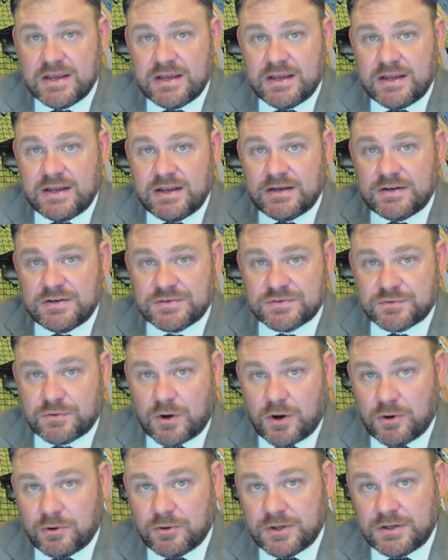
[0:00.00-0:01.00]
it is
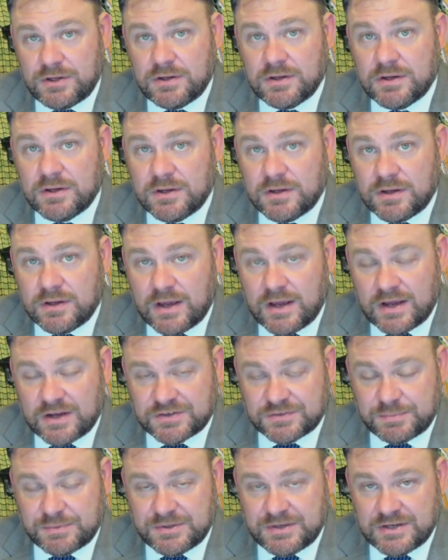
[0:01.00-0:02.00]
growing
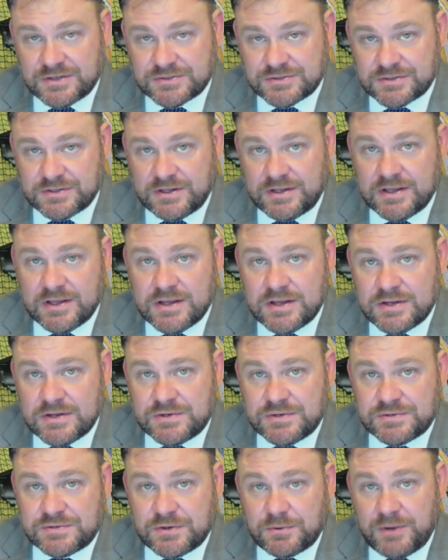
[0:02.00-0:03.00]
exponentially.
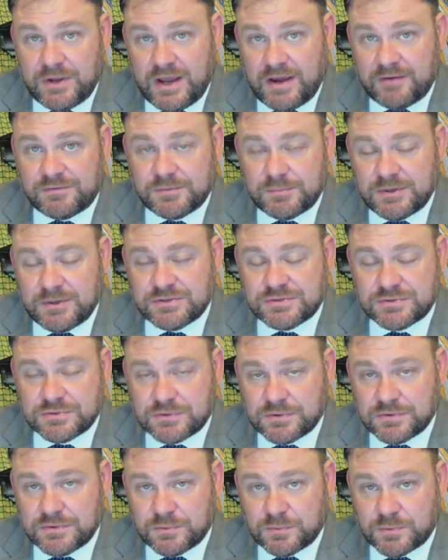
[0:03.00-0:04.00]
So we have to make
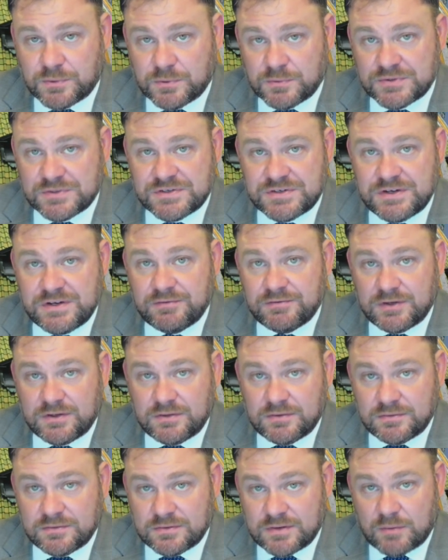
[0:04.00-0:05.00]
sure that we're
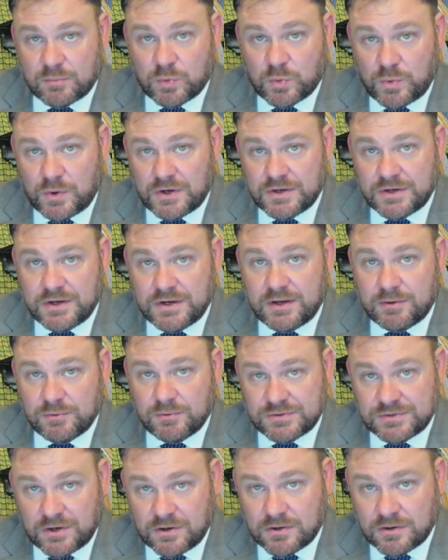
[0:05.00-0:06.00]
receiving, number one, a
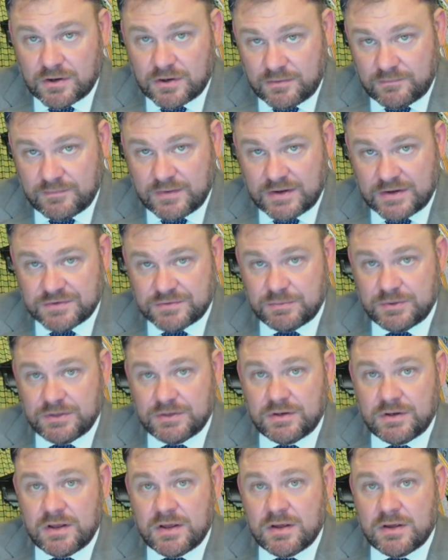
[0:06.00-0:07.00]
return on
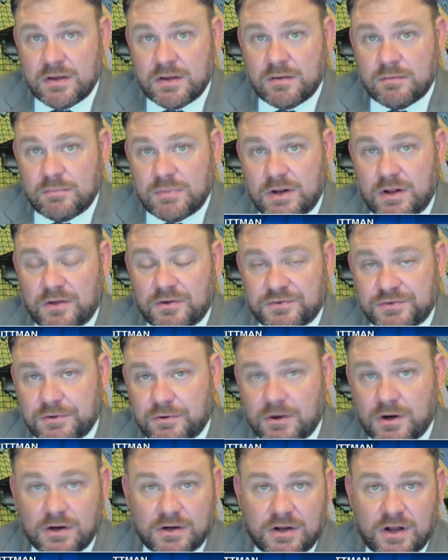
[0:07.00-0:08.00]
investment, but
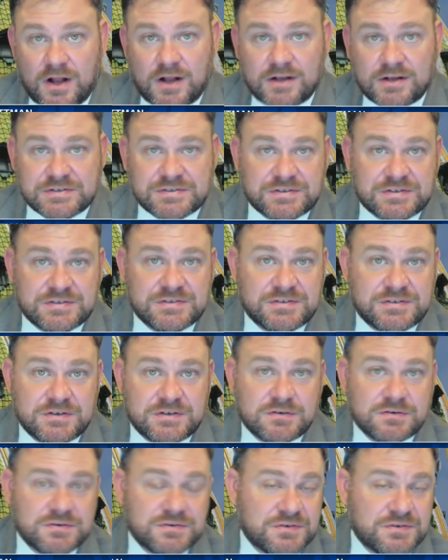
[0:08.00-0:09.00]
also our caucus
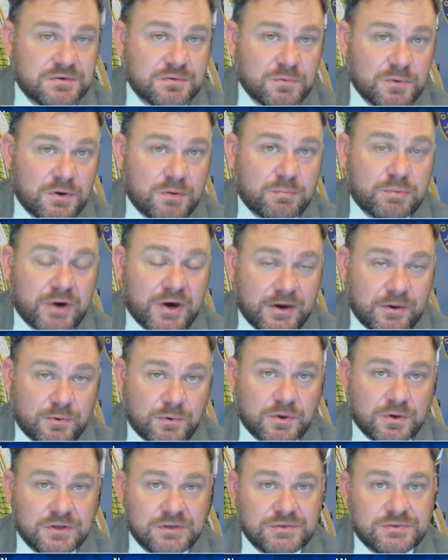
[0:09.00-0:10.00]
considers it a real
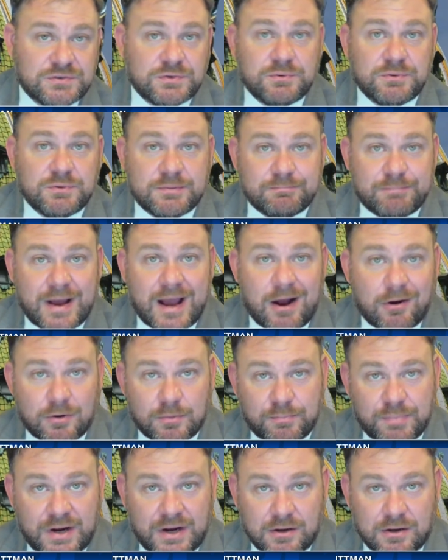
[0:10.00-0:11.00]
priority to empower
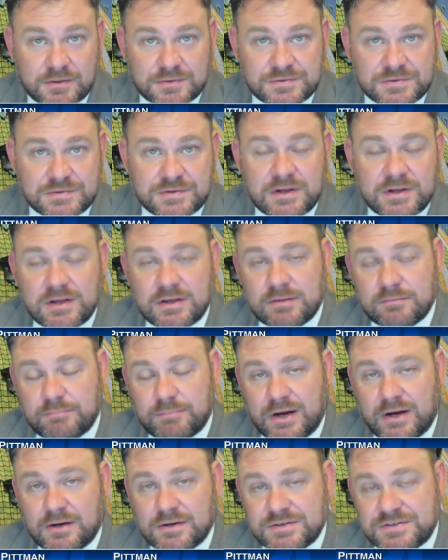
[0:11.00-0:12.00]
parents.
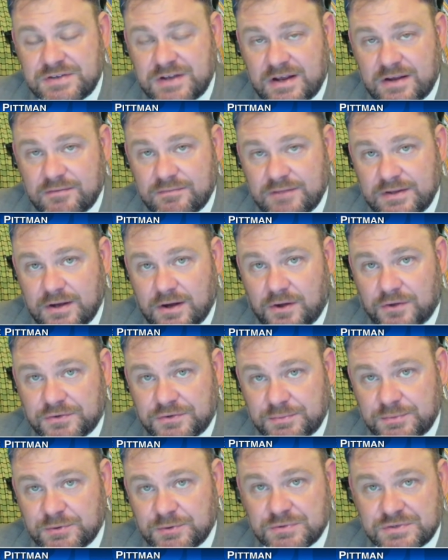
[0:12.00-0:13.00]
Parents have the
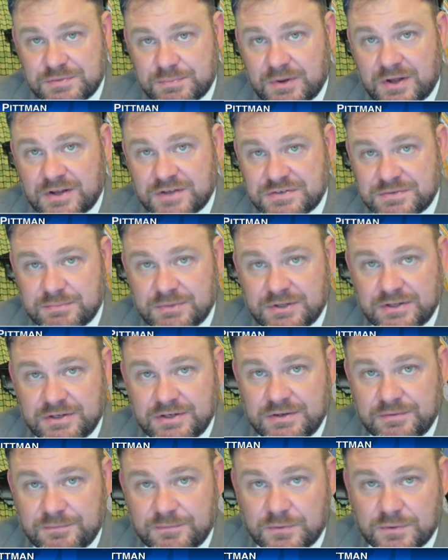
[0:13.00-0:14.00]
ultimate
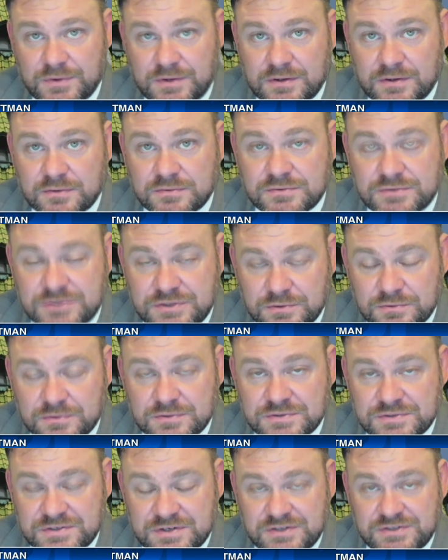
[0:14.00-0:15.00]
responsibility for their
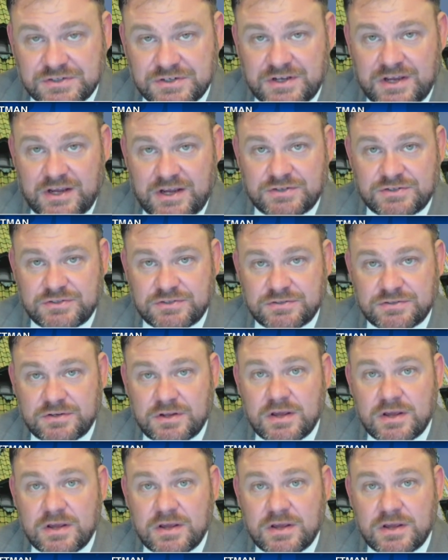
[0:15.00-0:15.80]
children's education,